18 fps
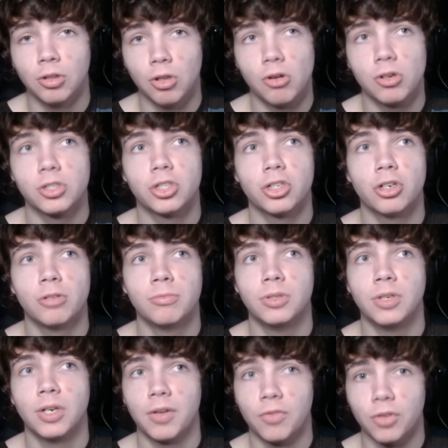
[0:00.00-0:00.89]
Long
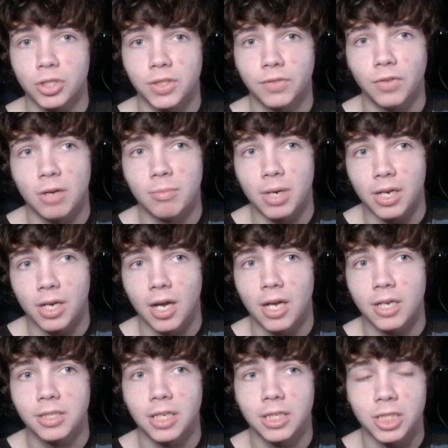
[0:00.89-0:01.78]
term, diversify my
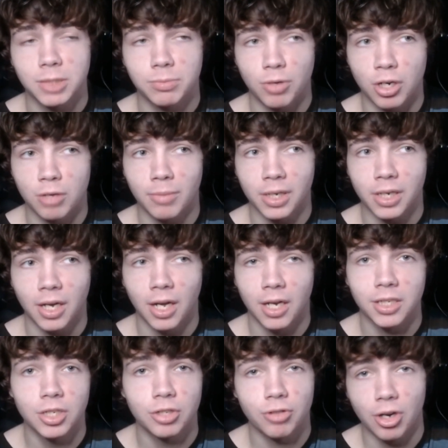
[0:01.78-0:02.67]
content, spread out my
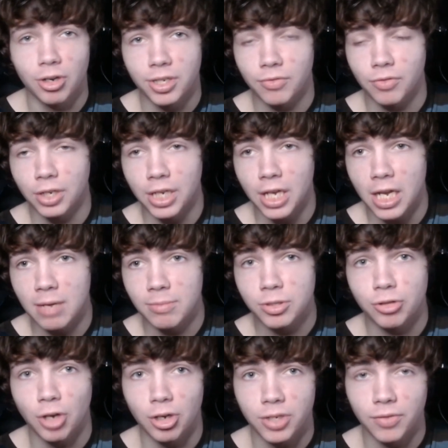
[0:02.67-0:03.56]
content, try out different
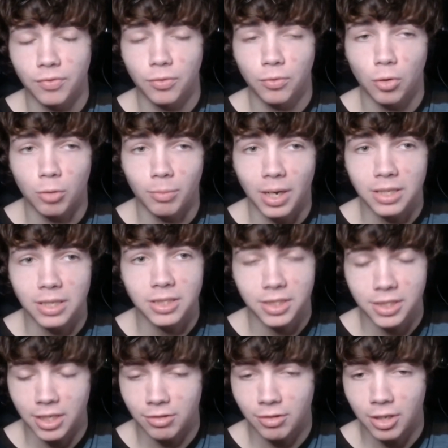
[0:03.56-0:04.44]
games, try out different
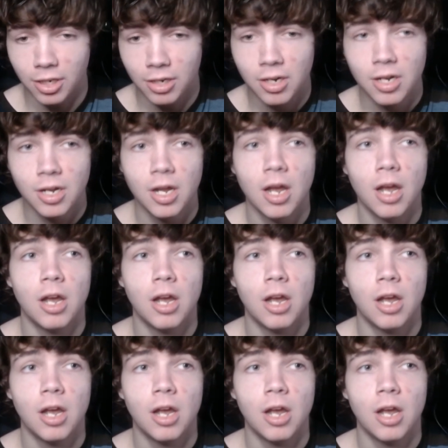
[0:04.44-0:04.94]
formats, etc.